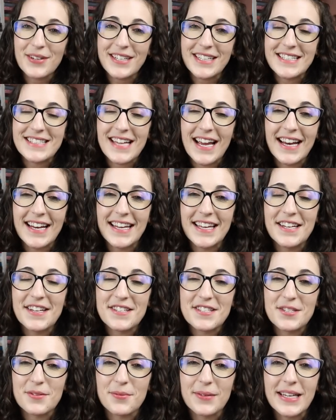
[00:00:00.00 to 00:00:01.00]
very
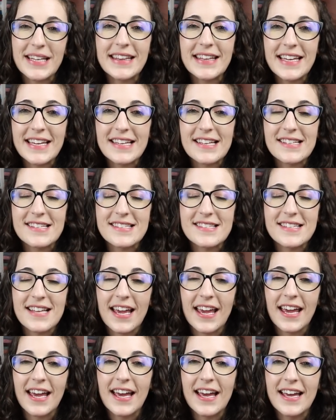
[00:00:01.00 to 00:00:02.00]
excited to read this this
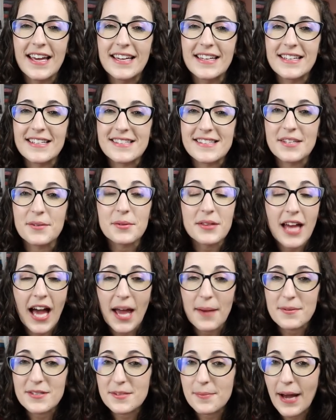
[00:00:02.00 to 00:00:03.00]
and see what the
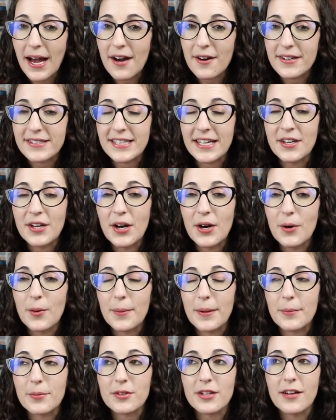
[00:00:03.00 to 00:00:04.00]
hype is about because I know
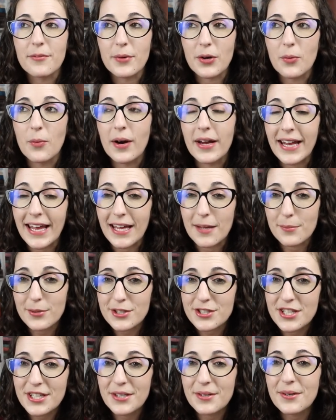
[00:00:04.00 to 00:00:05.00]
people love book one and
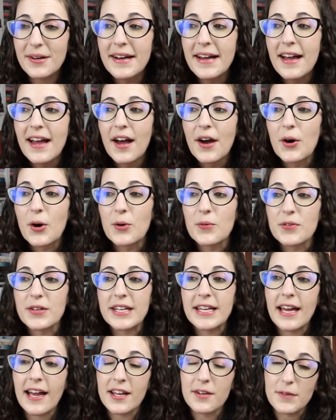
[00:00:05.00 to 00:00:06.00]
book two.
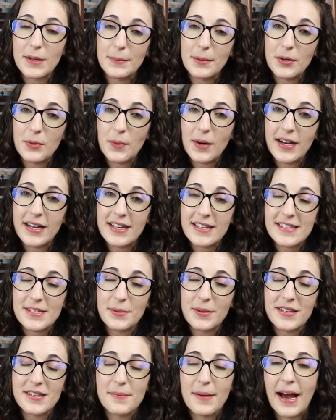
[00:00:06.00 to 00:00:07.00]
Hopefully I can read book one and
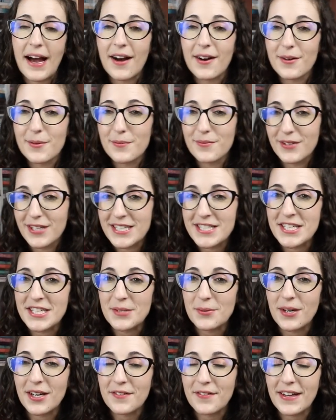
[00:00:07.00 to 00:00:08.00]
see what it's about,
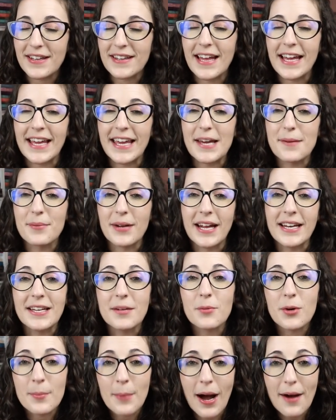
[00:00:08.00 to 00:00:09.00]
continue on if I like it, but I
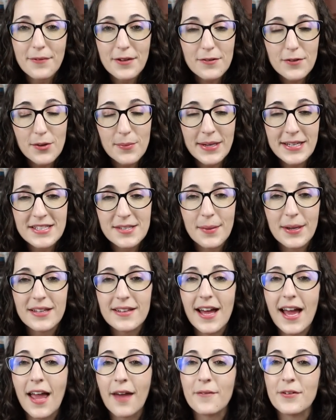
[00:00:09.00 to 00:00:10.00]
need more mafia romance in my
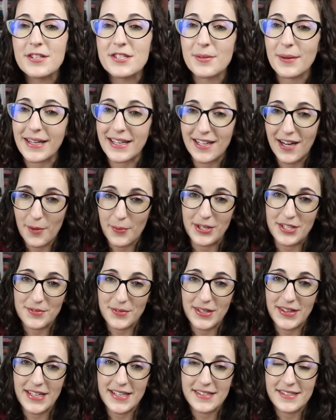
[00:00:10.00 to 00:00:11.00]
life, so I cannot wait
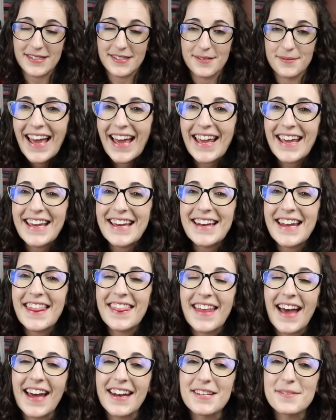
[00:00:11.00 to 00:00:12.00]
to read this.
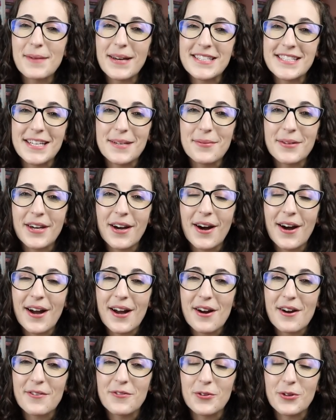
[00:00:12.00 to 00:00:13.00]
And that is my
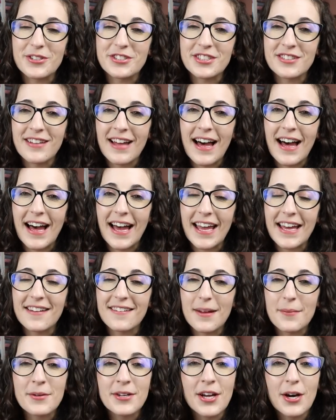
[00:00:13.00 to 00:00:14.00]
TBR for July.
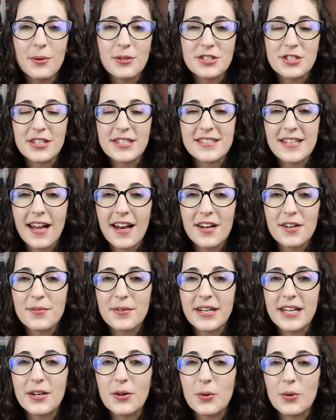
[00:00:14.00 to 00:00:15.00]
Let me know what you're excited to
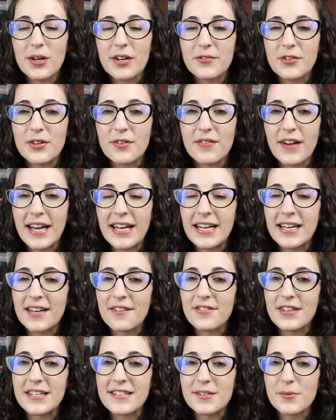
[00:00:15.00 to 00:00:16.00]
read or if you have read any
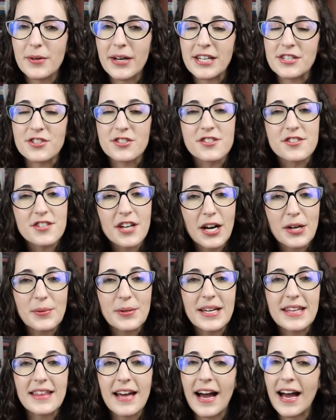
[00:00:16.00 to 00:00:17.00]
of these and what I should start
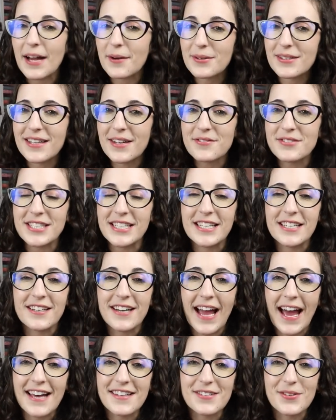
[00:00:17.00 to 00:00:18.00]
with. I would love to
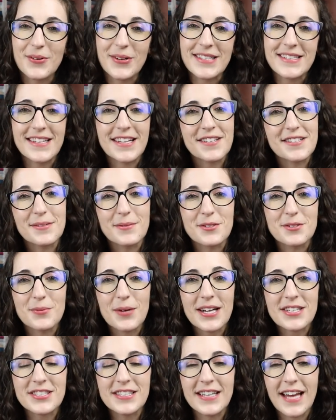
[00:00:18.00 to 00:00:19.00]
hear. As always, thank you so much for
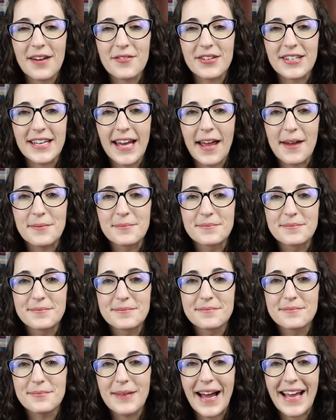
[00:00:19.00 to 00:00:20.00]
watching and have a good day.
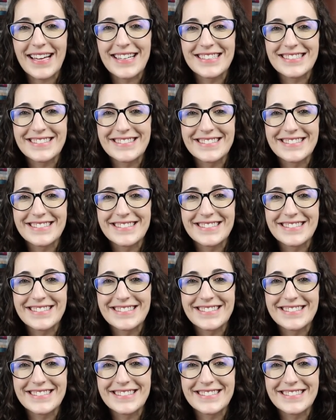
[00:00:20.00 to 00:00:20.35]
Bye.